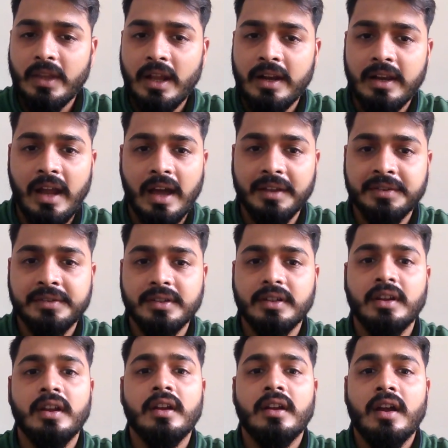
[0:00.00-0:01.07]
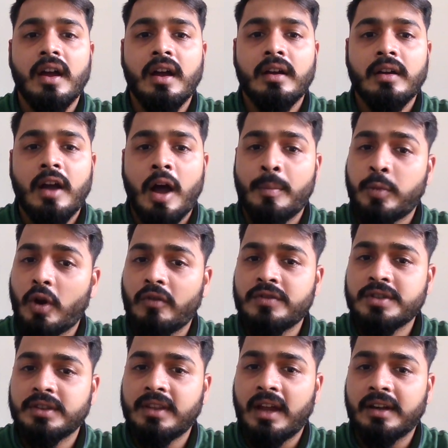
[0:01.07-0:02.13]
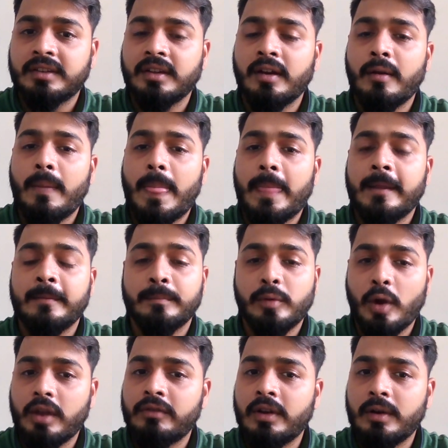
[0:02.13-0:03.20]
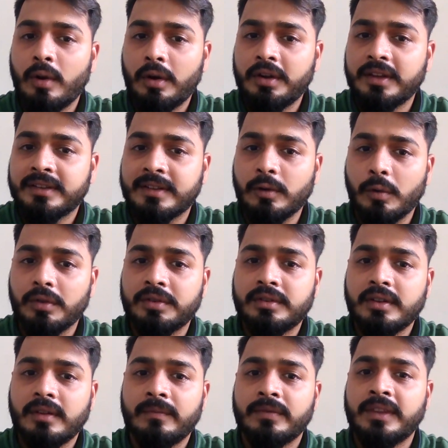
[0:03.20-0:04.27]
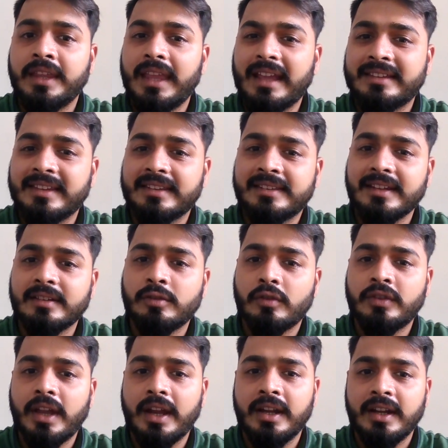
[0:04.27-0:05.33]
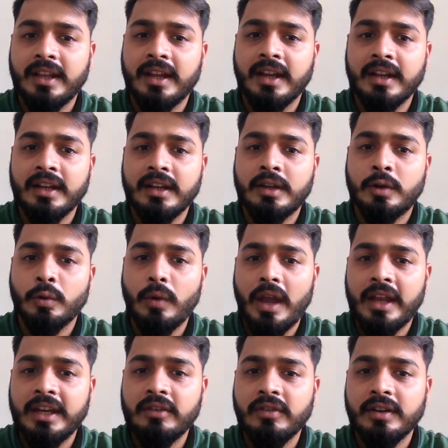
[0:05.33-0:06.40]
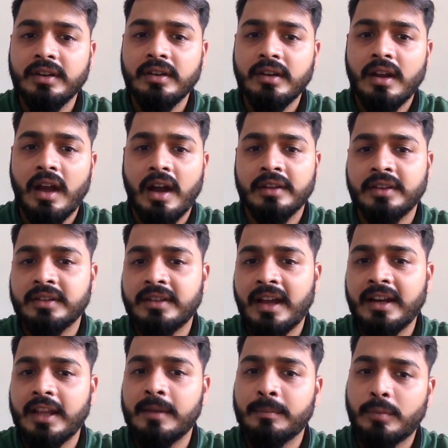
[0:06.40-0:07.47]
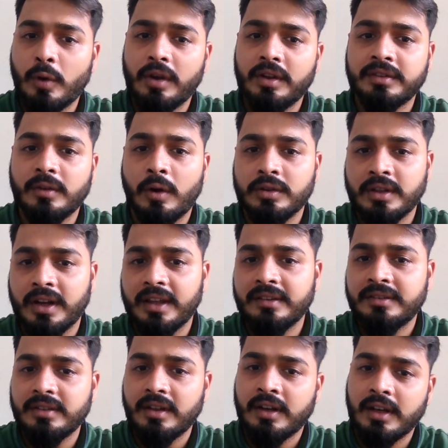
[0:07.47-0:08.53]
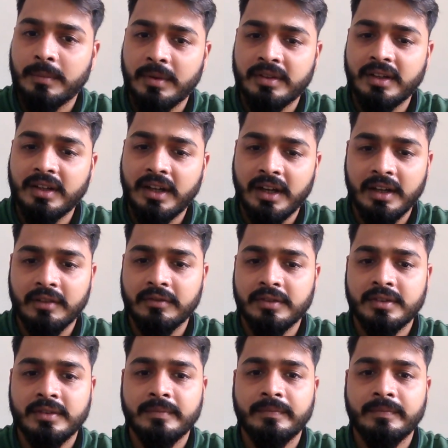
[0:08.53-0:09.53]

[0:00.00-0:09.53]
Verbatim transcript: Last, a provision that the employee will not disclose the existence of the NDA to anyone other than employer's authorized representatives.